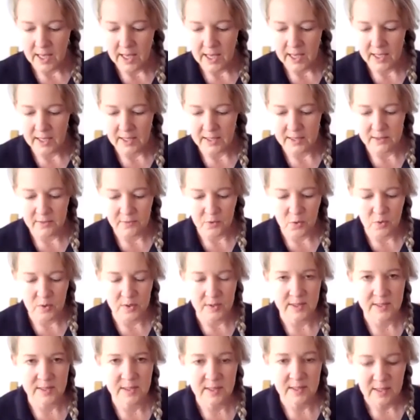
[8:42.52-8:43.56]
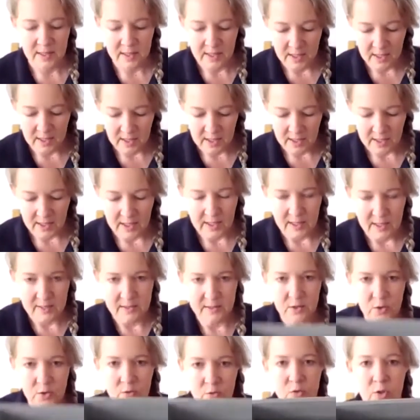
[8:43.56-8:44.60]
And of course, it
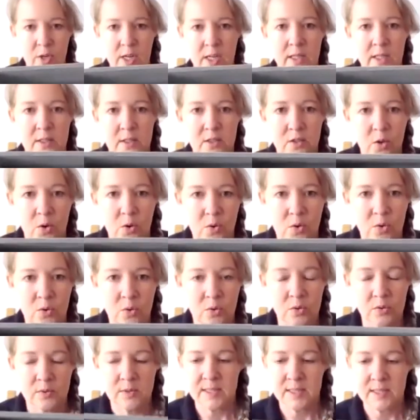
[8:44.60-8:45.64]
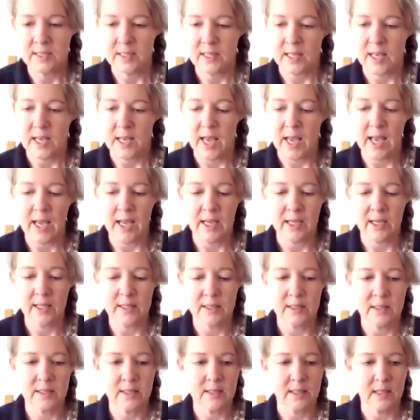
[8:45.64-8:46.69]
has no drainage holes,
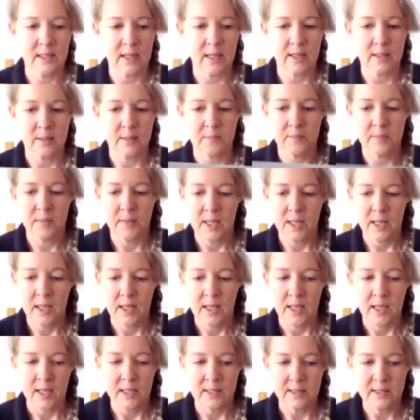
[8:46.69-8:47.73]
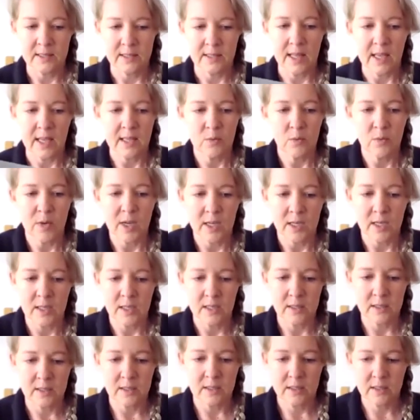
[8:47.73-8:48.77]
and it's
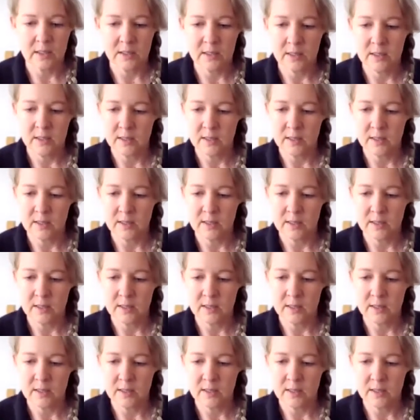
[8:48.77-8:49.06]
lightweight.